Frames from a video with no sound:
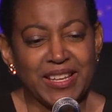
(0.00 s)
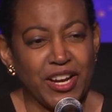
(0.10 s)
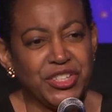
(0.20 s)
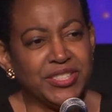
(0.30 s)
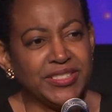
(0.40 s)

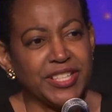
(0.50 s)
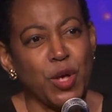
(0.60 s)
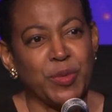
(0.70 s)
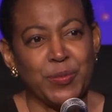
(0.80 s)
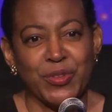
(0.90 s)
"Are you going to tell
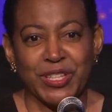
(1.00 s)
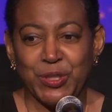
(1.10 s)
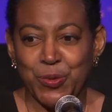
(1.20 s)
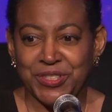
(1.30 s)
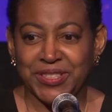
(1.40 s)
people that
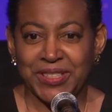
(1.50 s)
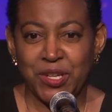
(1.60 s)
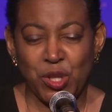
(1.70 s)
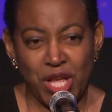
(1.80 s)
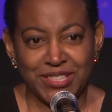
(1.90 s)
you went to
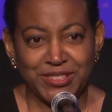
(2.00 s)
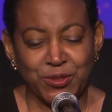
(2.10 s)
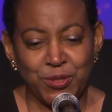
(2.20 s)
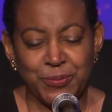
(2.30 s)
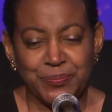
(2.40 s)
Yale Law
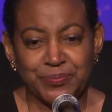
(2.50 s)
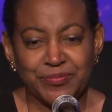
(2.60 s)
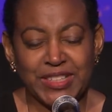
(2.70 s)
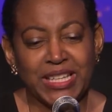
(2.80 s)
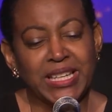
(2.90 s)
School?"
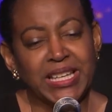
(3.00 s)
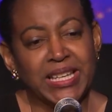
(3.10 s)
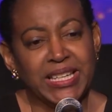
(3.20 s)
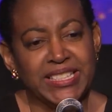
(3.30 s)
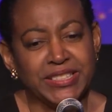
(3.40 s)

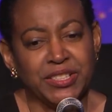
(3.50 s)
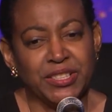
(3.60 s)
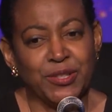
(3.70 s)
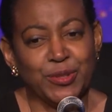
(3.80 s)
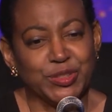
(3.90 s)
He said, "You
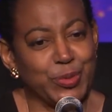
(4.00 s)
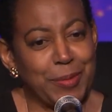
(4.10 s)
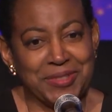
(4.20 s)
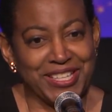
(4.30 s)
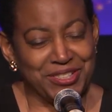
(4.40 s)
know, it's
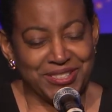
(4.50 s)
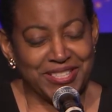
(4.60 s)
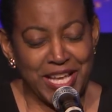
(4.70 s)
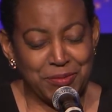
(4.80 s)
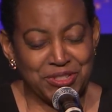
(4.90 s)
probably not a good
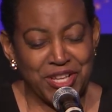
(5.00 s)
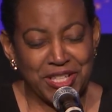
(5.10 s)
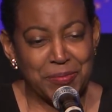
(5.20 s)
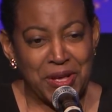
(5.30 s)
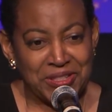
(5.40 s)
time to talk
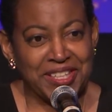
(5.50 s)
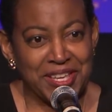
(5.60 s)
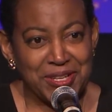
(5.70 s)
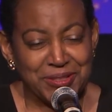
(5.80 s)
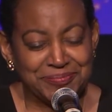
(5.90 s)
about
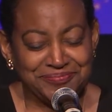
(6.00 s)
Yale."